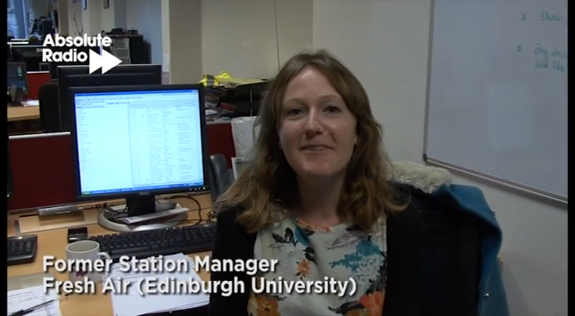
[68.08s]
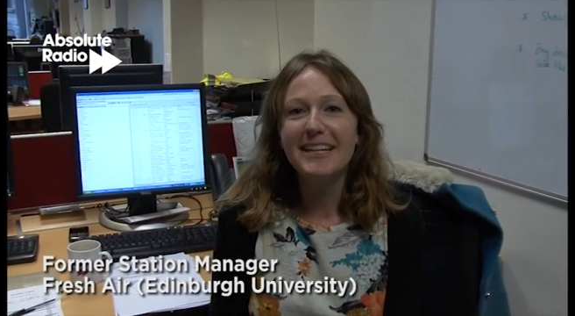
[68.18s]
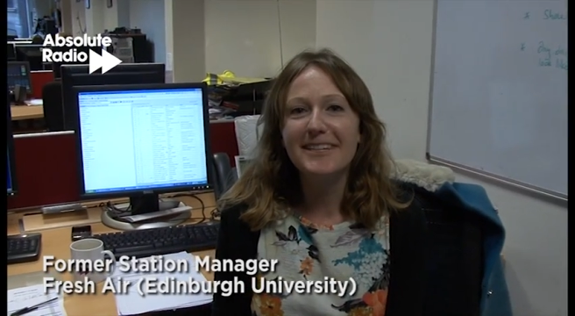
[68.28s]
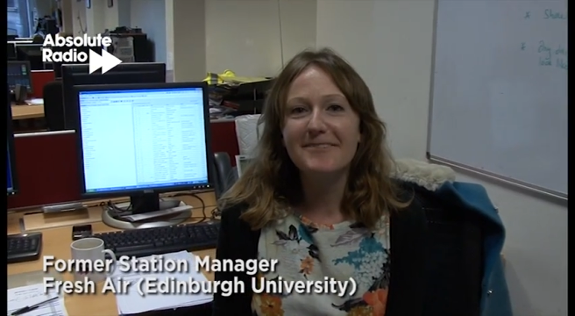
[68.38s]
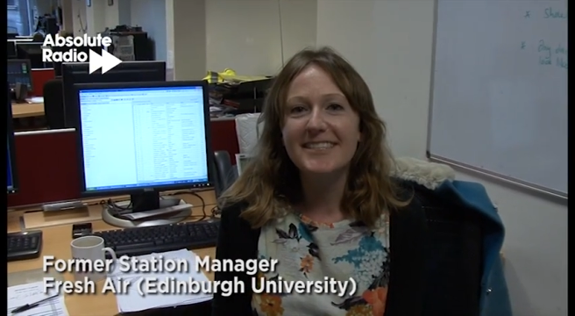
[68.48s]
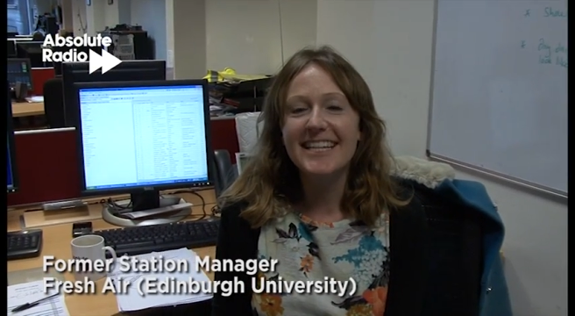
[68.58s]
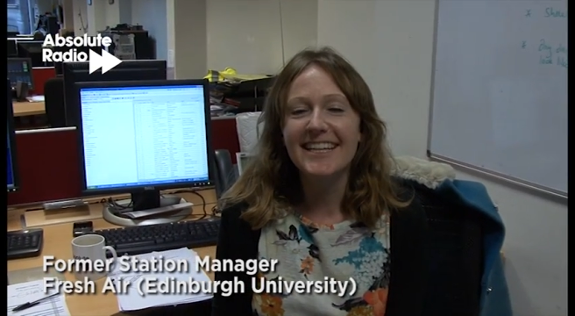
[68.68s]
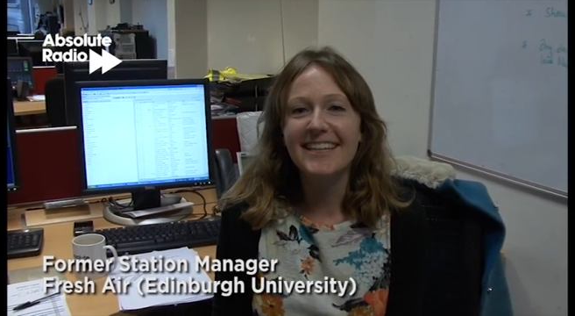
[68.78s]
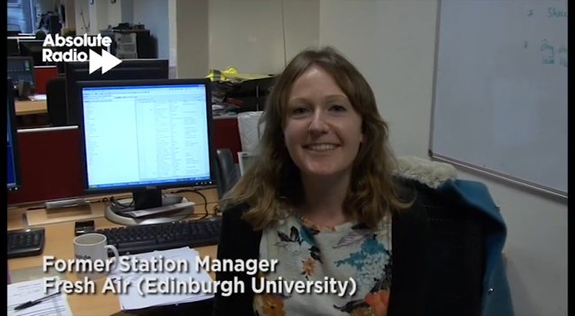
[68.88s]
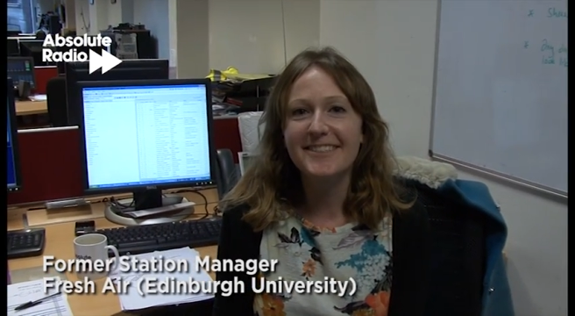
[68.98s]
my name's
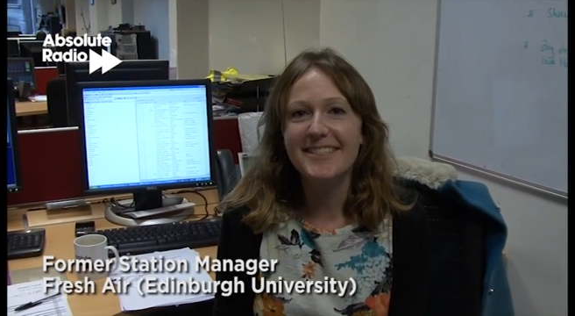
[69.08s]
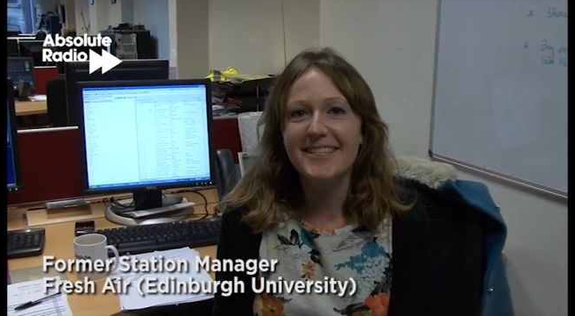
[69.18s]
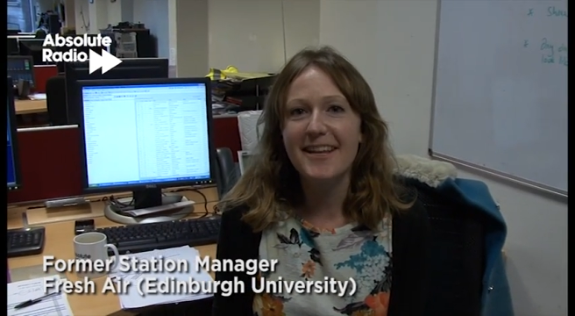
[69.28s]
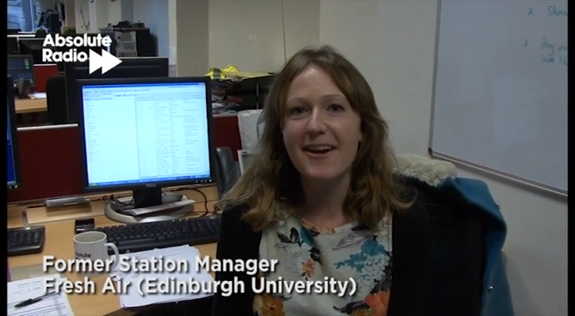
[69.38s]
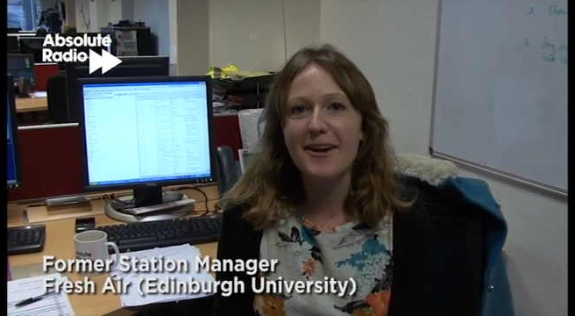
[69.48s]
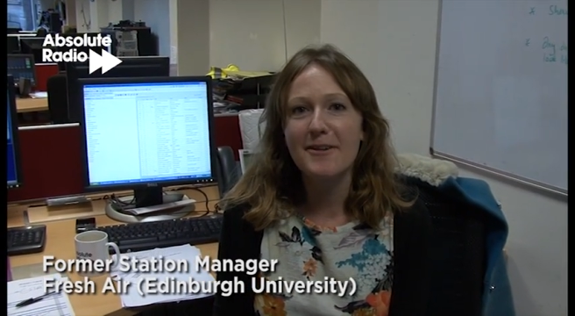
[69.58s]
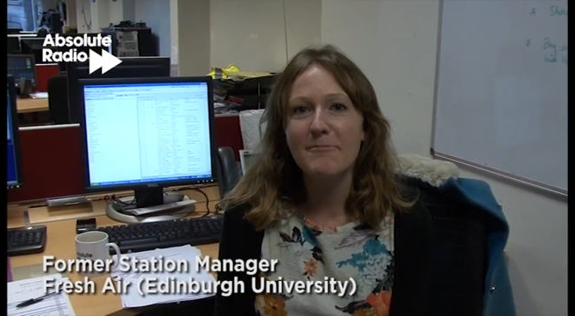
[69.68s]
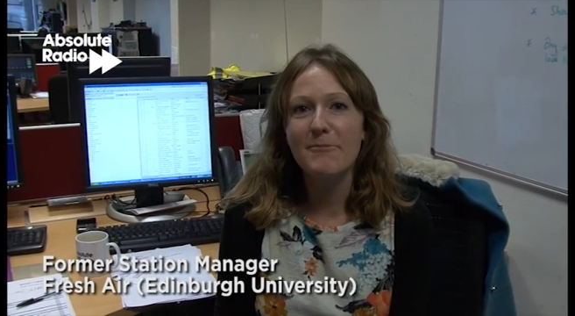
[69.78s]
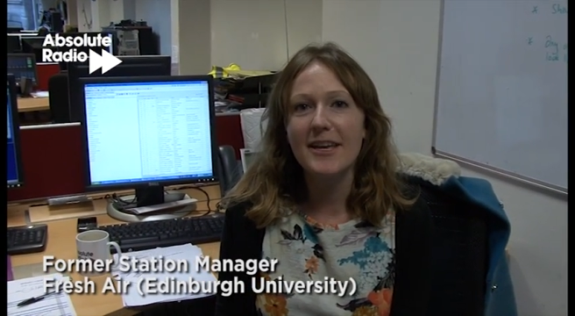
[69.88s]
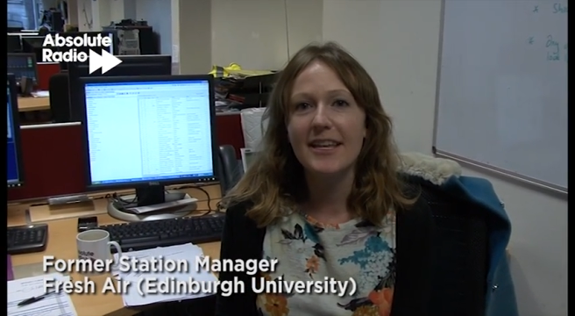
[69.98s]
Jenny Nelson. I'm
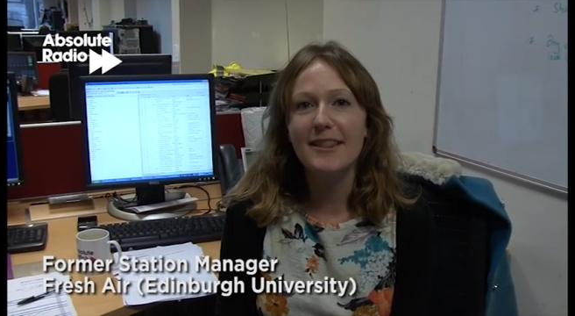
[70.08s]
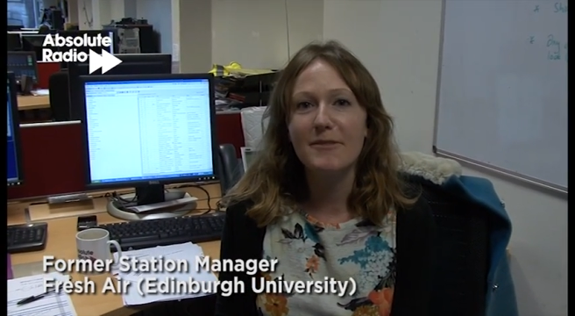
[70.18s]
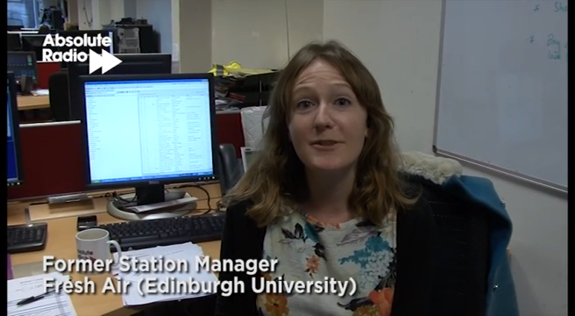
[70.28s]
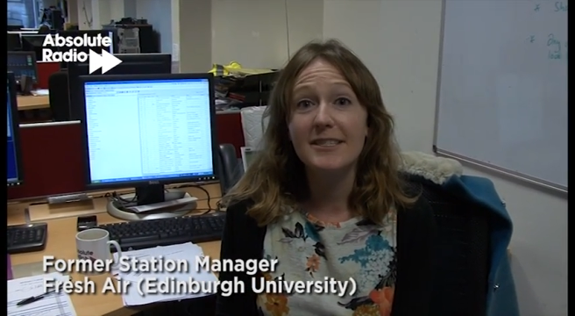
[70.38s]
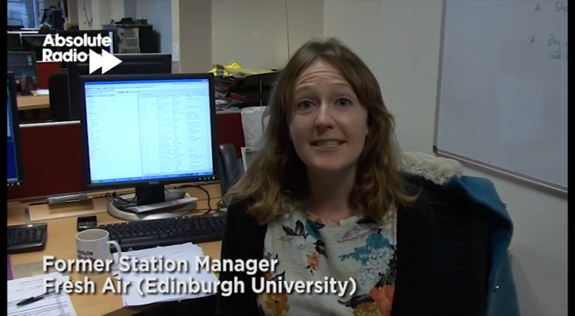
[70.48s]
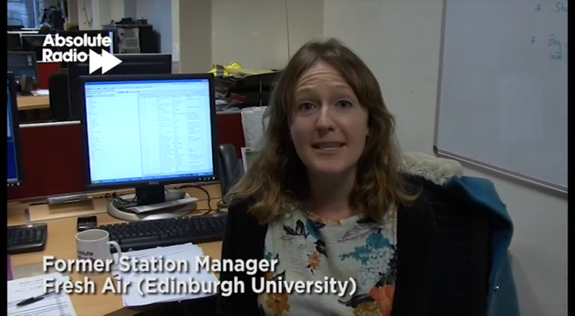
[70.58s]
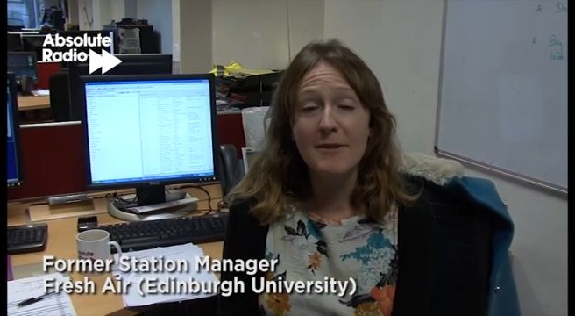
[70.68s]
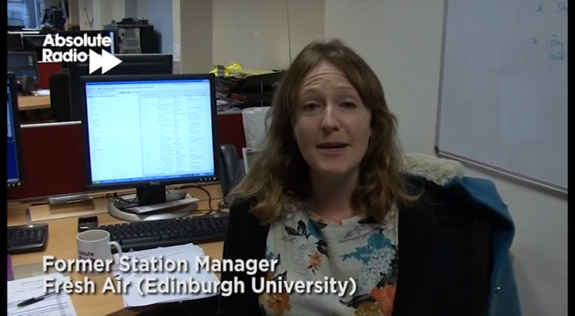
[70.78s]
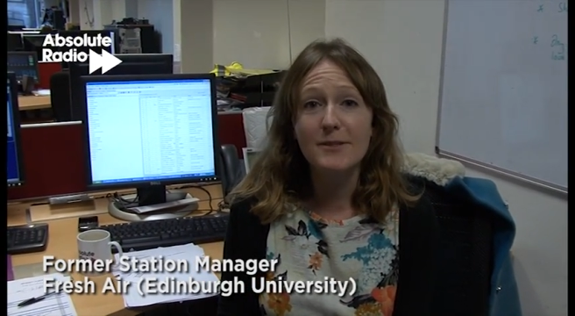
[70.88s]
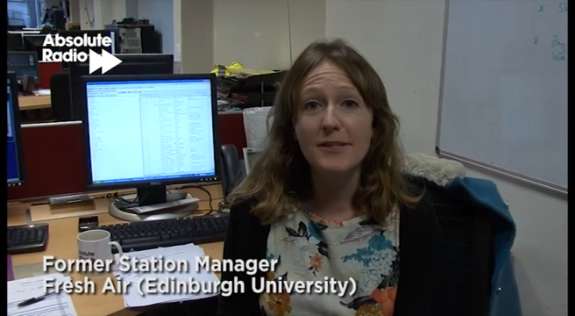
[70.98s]
in the music team
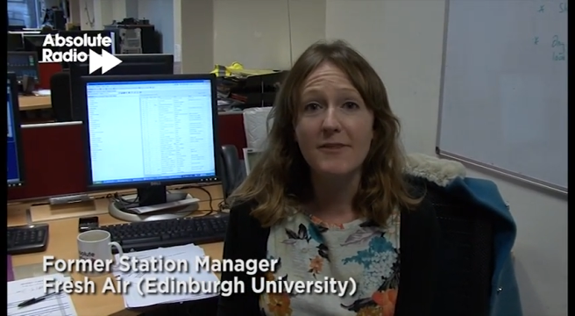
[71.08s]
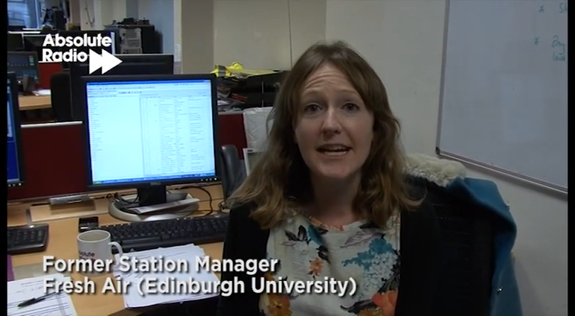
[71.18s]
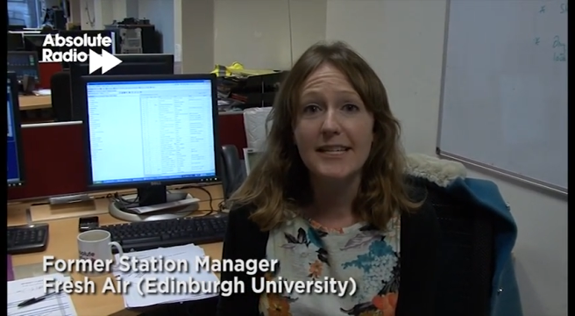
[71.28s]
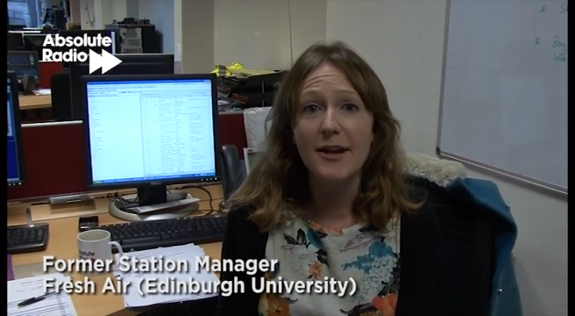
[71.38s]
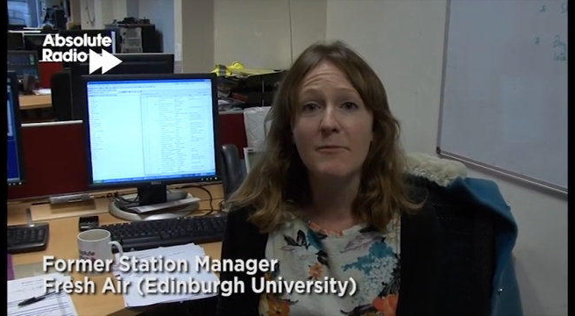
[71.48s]
at Absolute Radio.